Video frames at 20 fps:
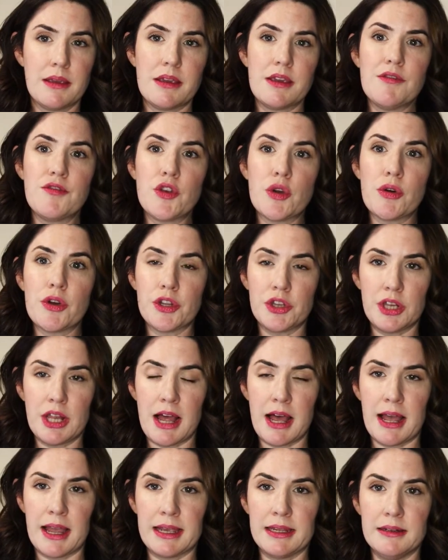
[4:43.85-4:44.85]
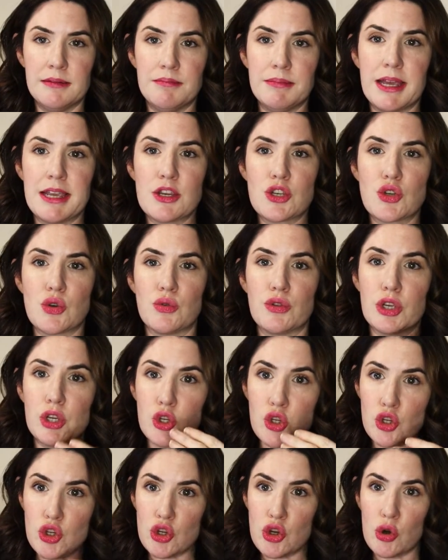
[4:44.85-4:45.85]
If you're online, make sure
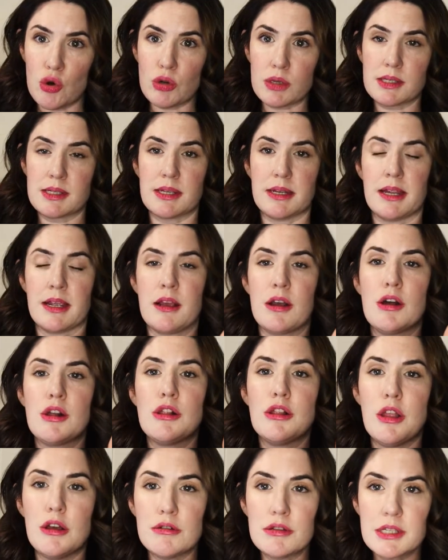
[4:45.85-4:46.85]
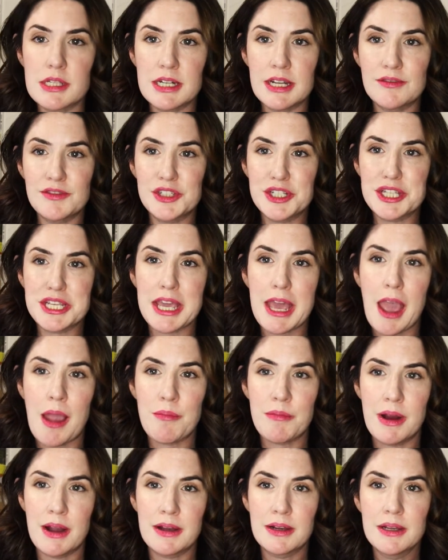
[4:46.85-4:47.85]
that you're sitting close enough to the
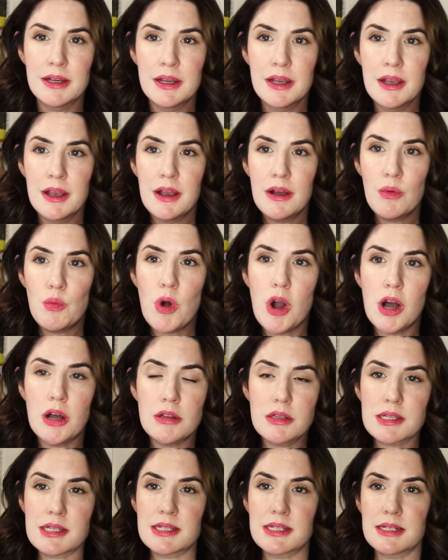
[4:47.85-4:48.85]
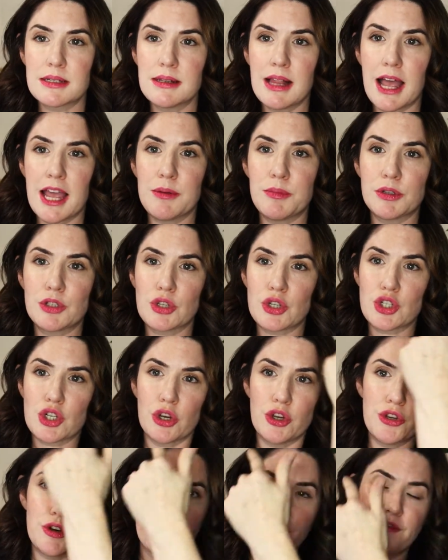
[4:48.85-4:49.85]
camera while still able to
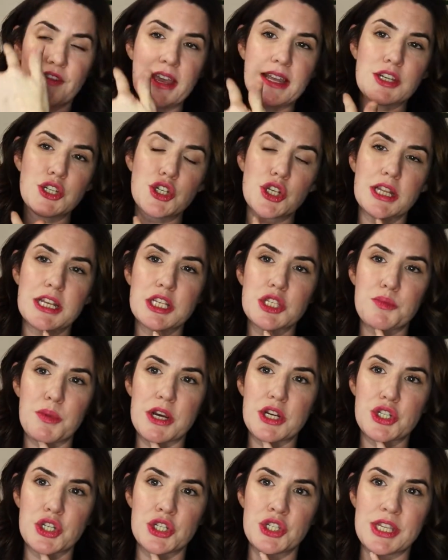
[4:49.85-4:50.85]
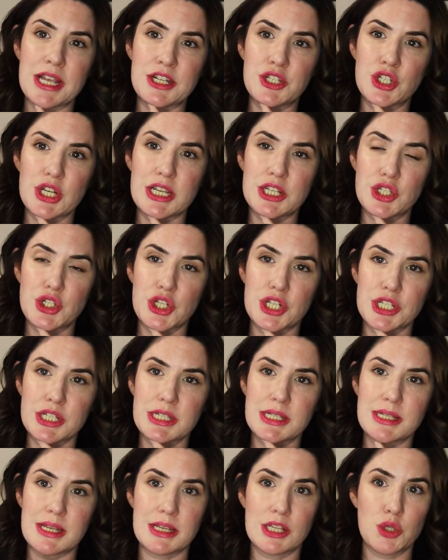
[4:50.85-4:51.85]
show your facial expressions and
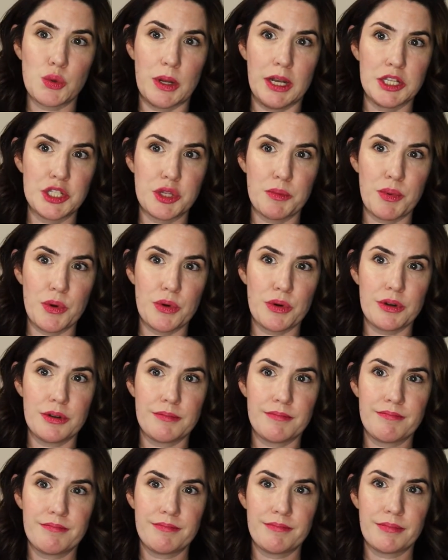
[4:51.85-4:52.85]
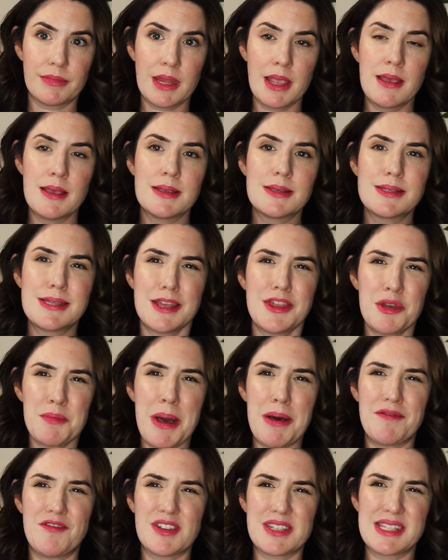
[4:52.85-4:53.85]
gestures as well as the book. Set them
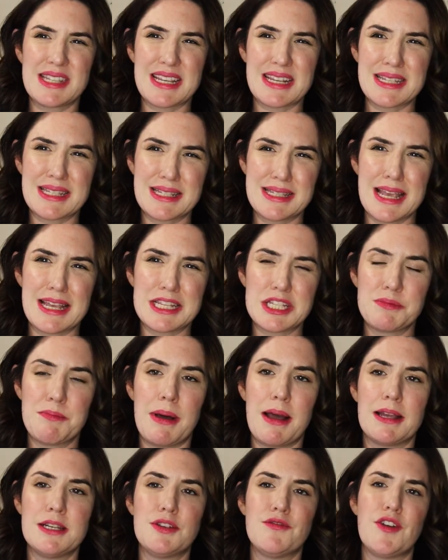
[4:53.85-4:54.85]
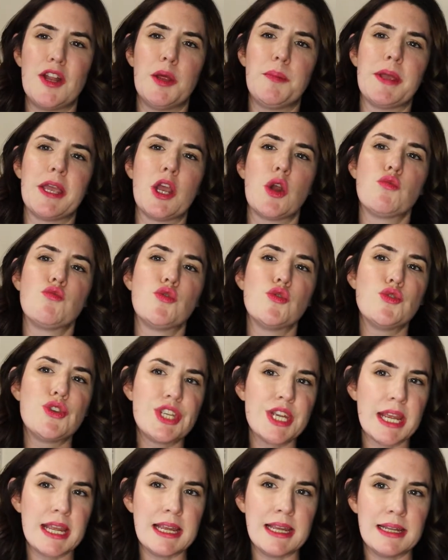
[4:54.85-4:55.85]
up for success by developing a
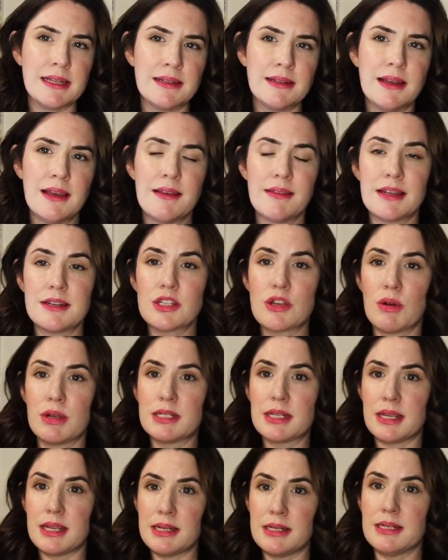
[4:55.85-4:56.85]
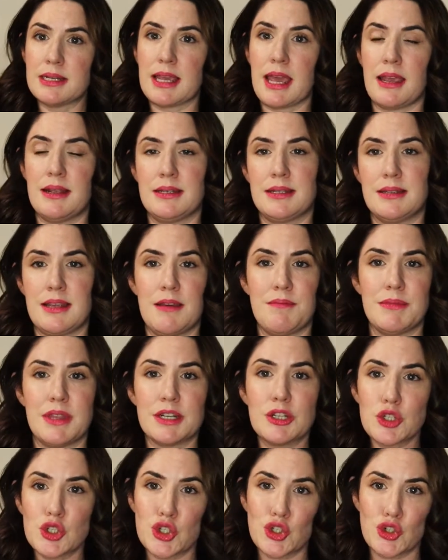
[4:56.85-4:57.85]
routine that is going to indicate to them that it's